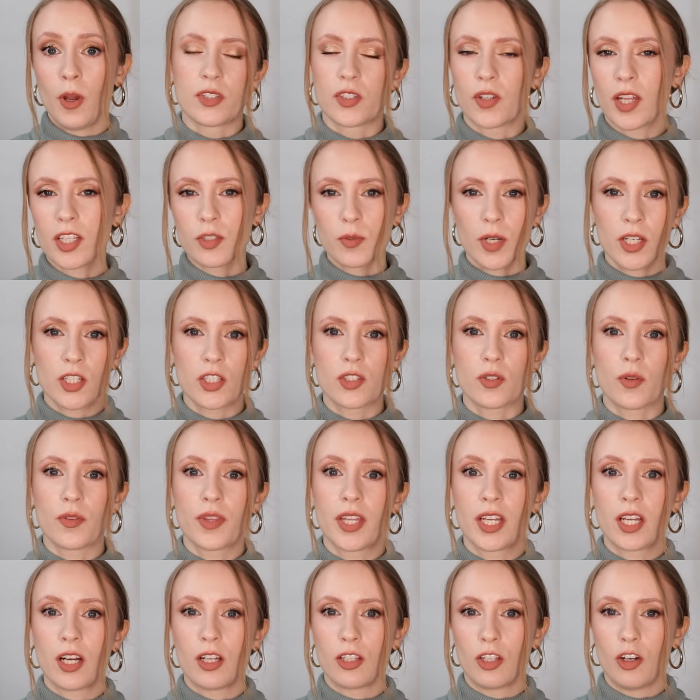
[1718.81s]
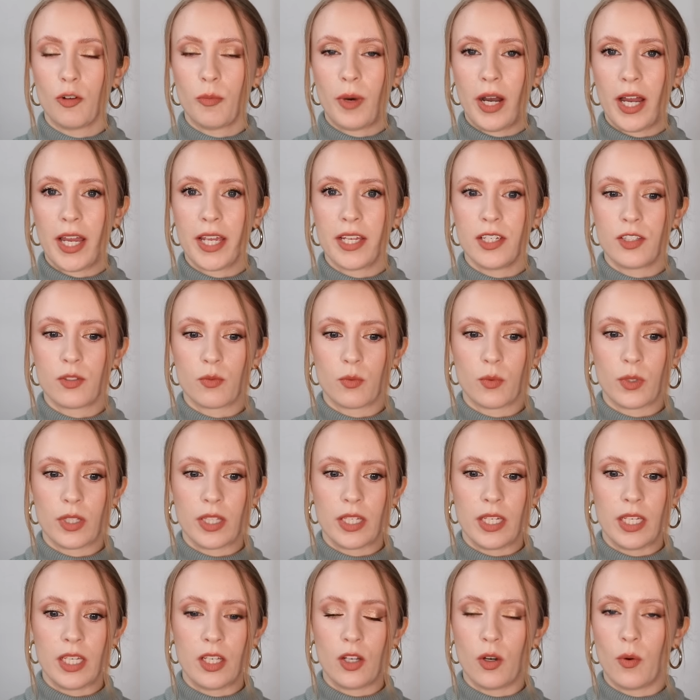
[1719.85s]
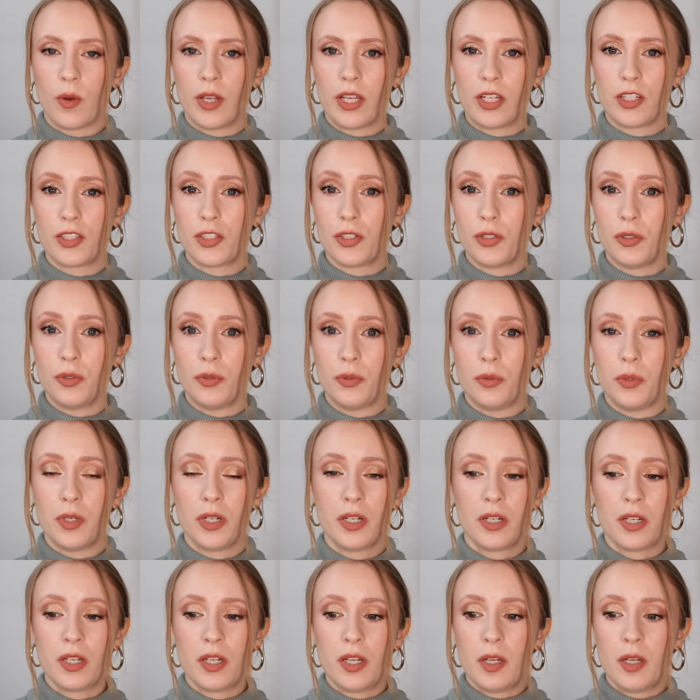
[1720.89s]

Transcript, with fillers: So that's why I just don't think a low buy is really going to